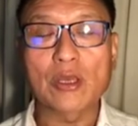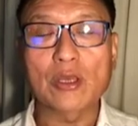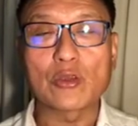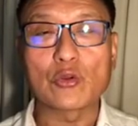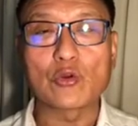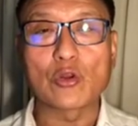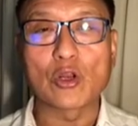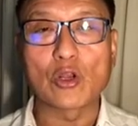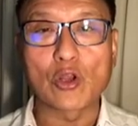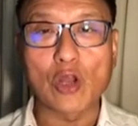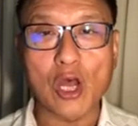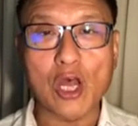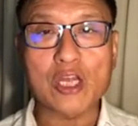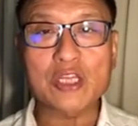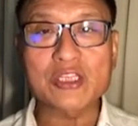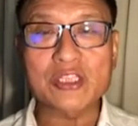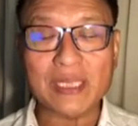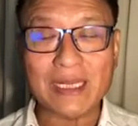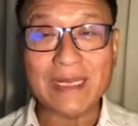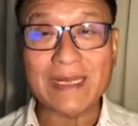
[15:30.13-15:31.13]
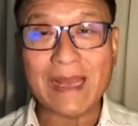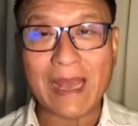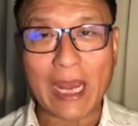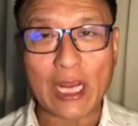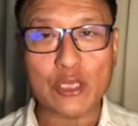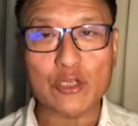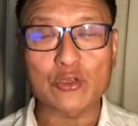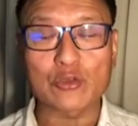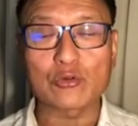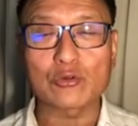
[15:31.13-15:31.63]
You are lost in
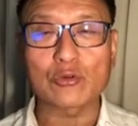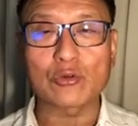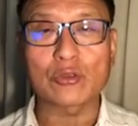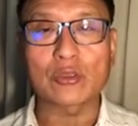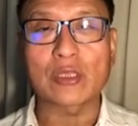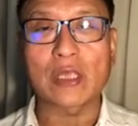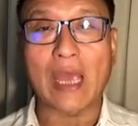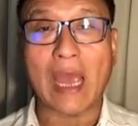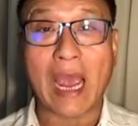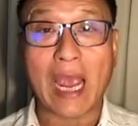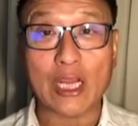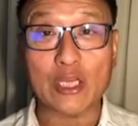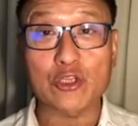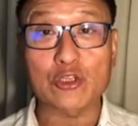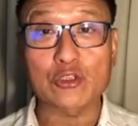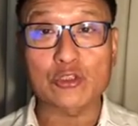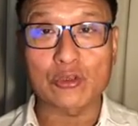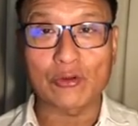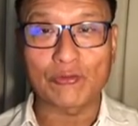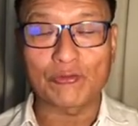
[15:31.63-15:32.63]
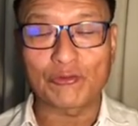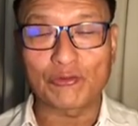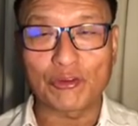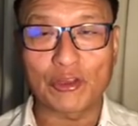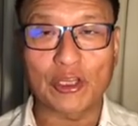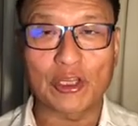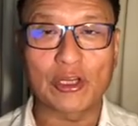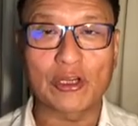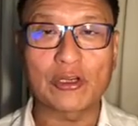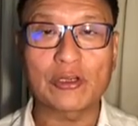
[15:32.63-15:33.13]
action the actions of
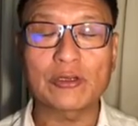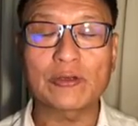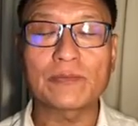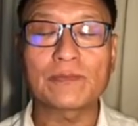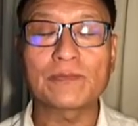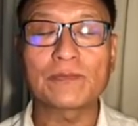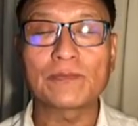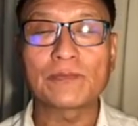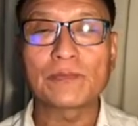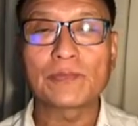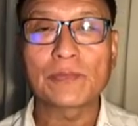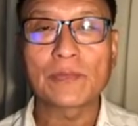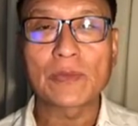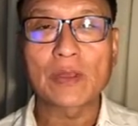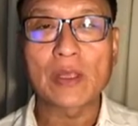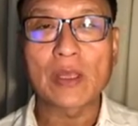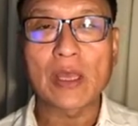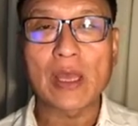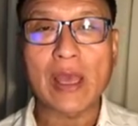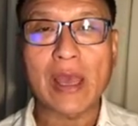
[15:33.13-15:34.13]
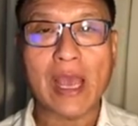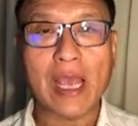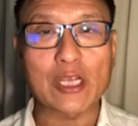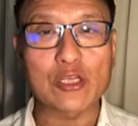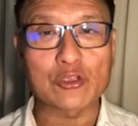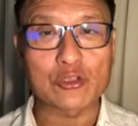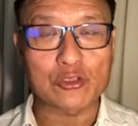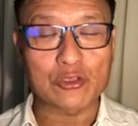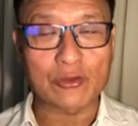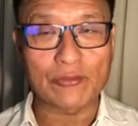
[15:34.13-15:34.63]
fear,
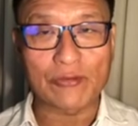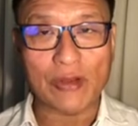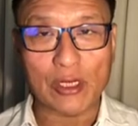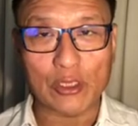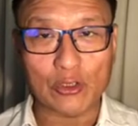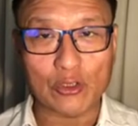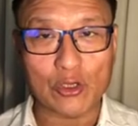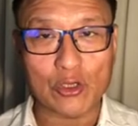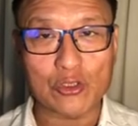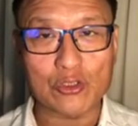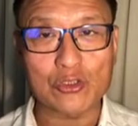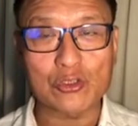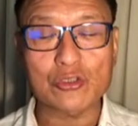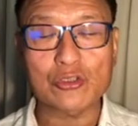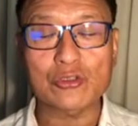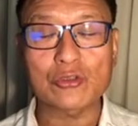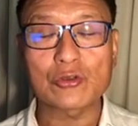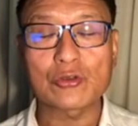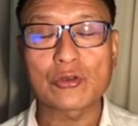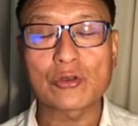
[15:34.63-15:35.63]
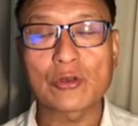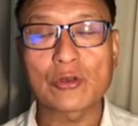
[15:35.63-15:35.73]
actions of unconscious.